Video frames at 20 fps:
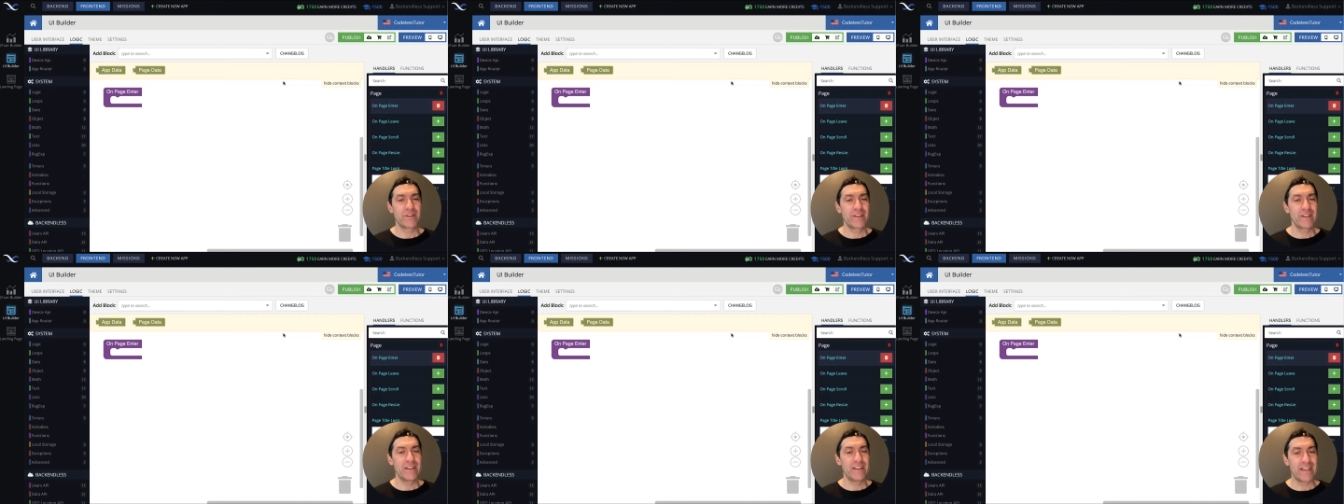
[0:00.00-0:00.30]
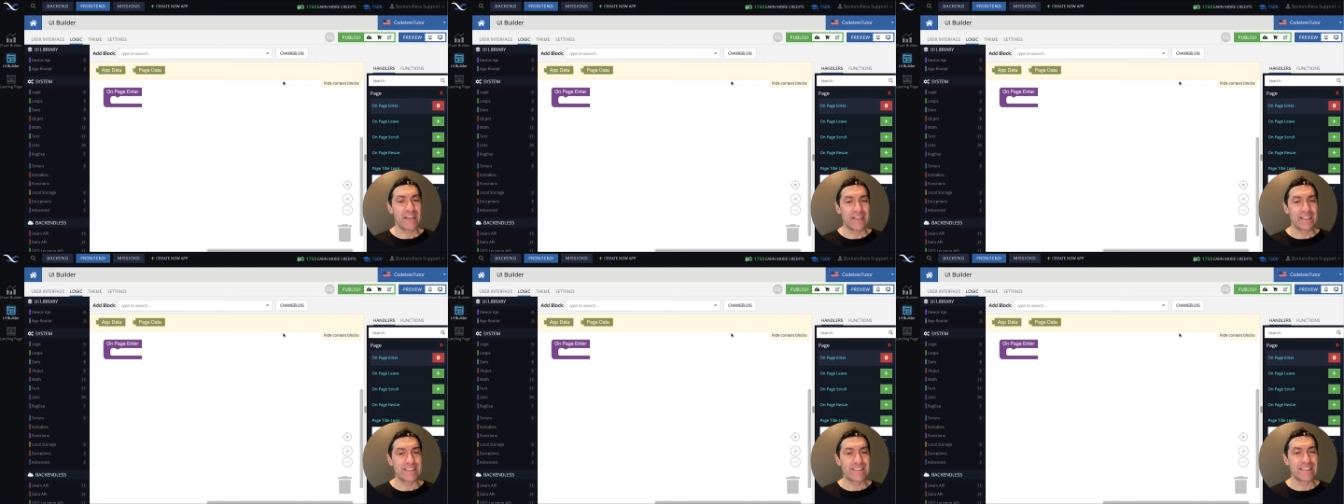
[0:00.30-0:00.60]
that
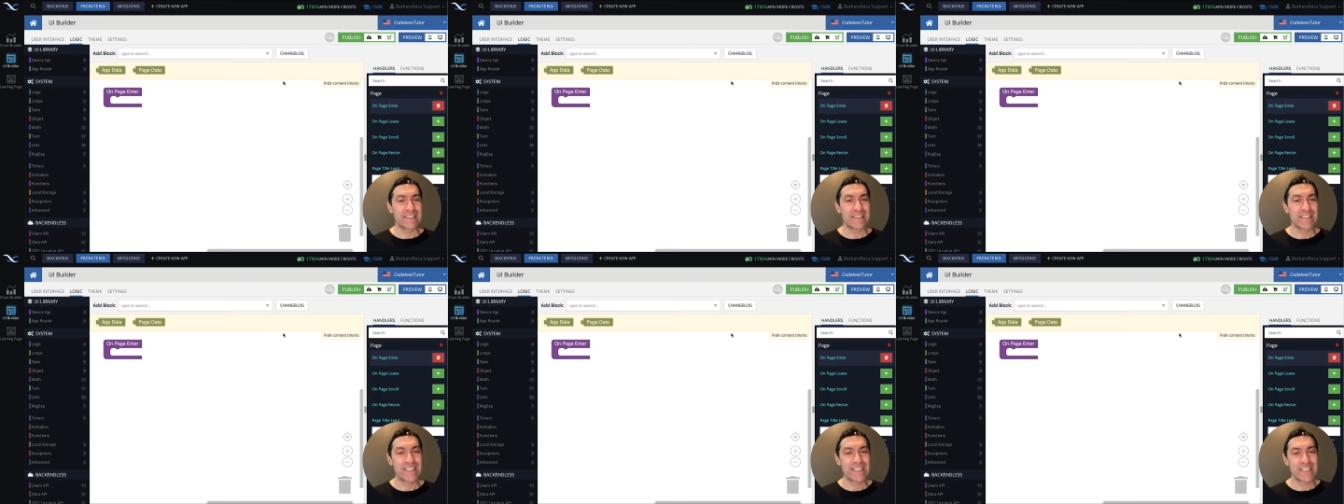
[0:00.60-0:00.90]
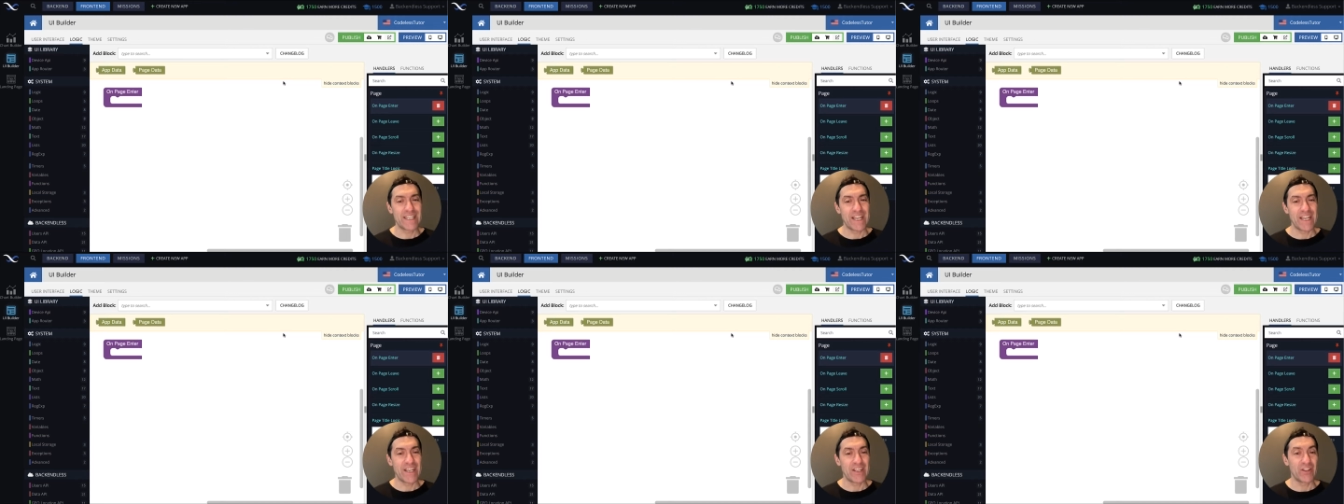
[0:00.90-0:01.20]
exists
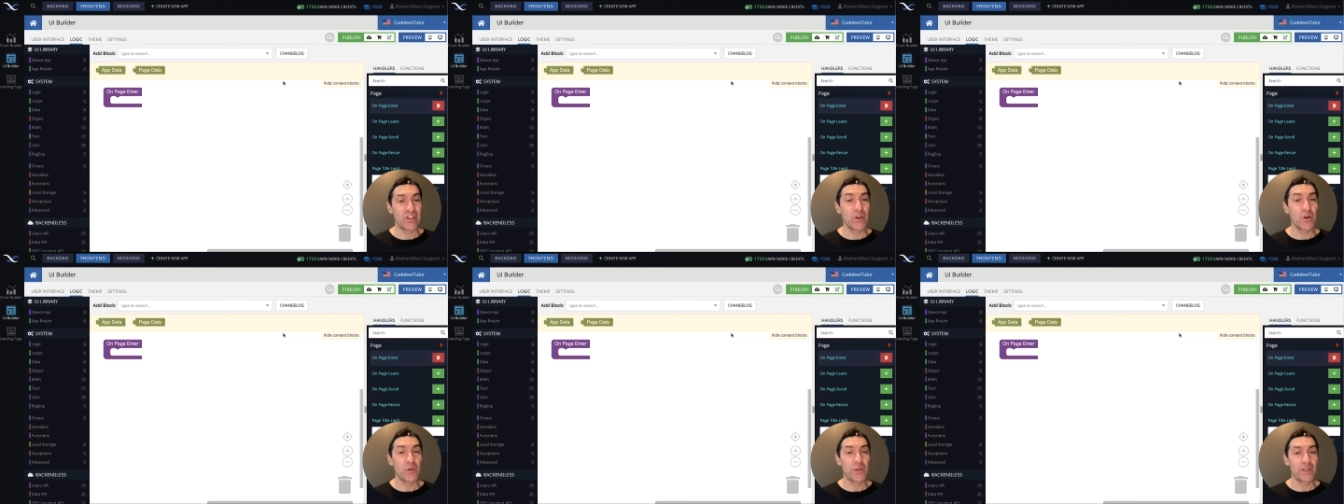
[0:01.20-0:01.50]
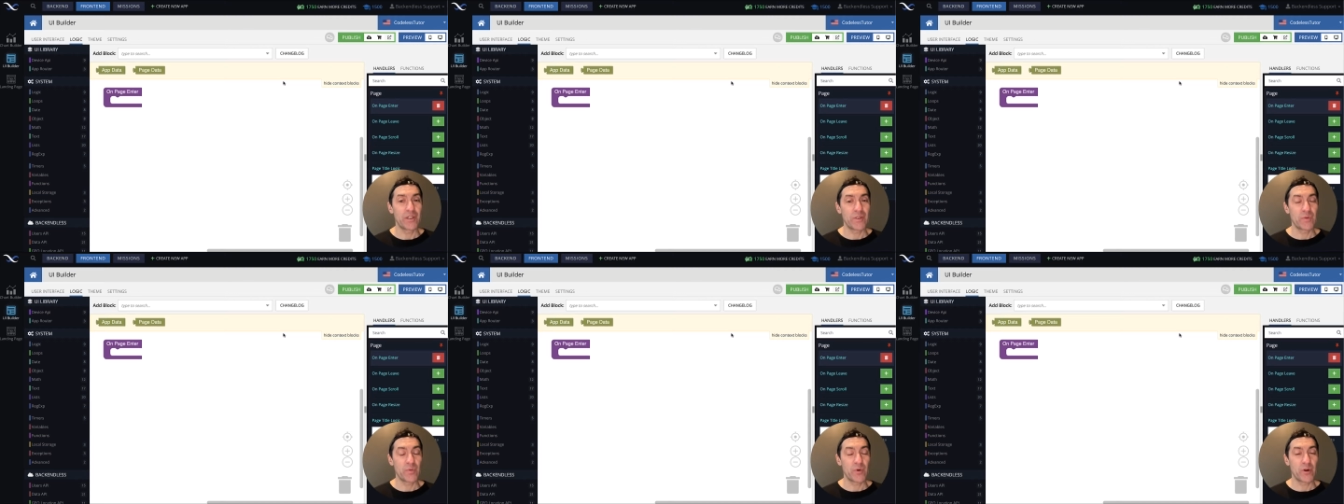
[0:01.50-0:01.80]
in
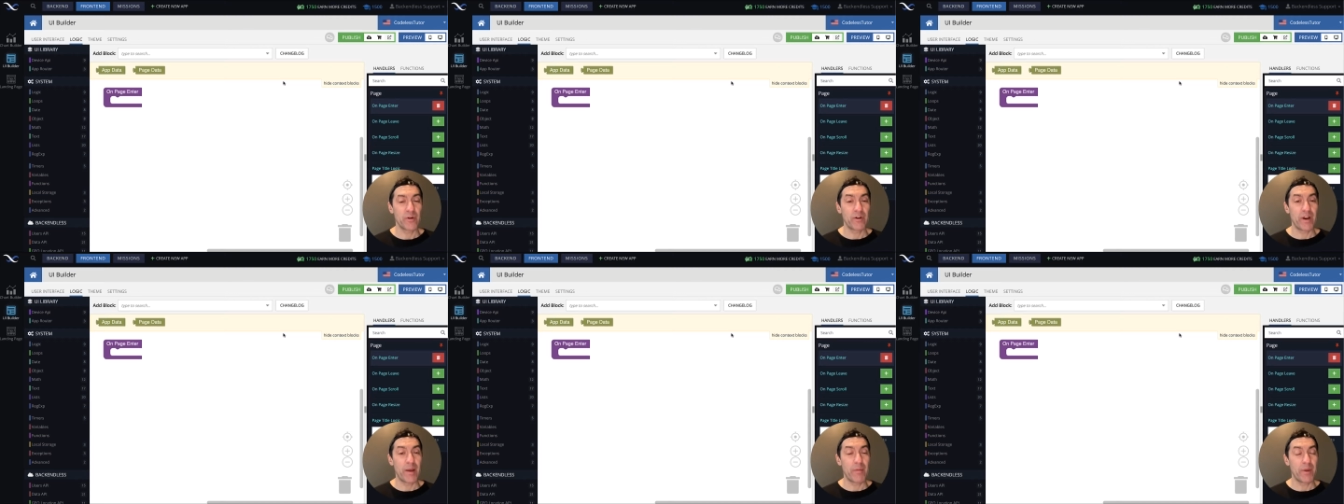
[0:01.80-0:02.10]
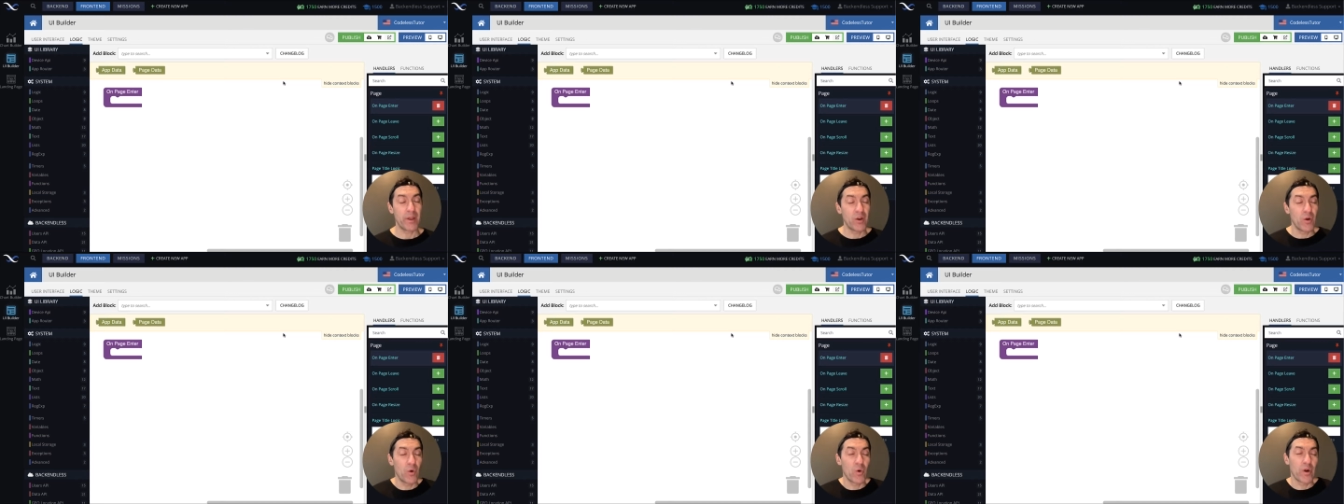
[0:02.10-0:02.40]
codeless
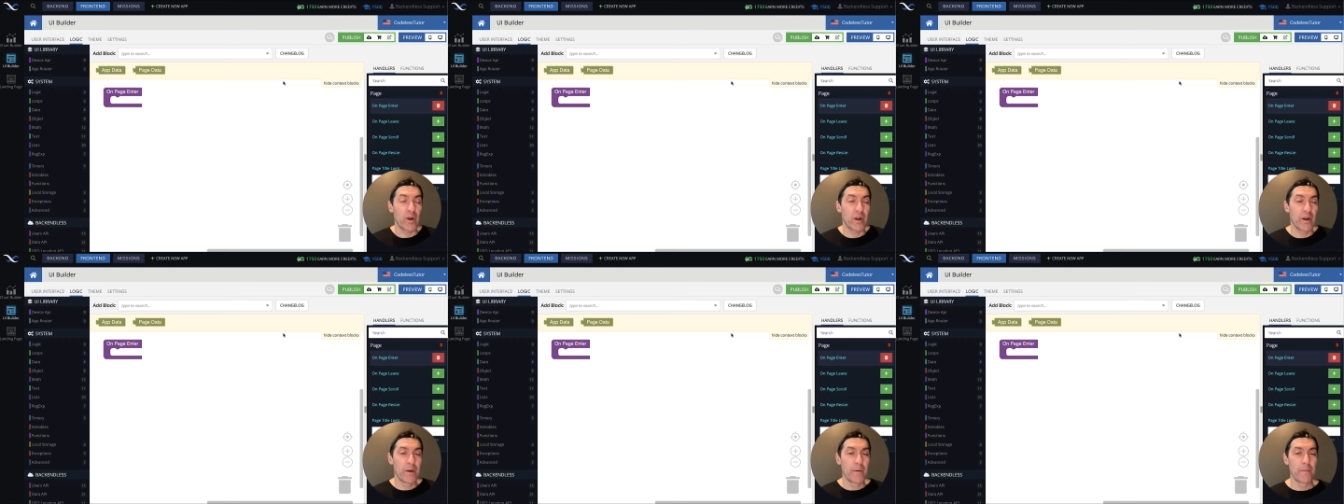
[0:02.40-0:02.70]
programming or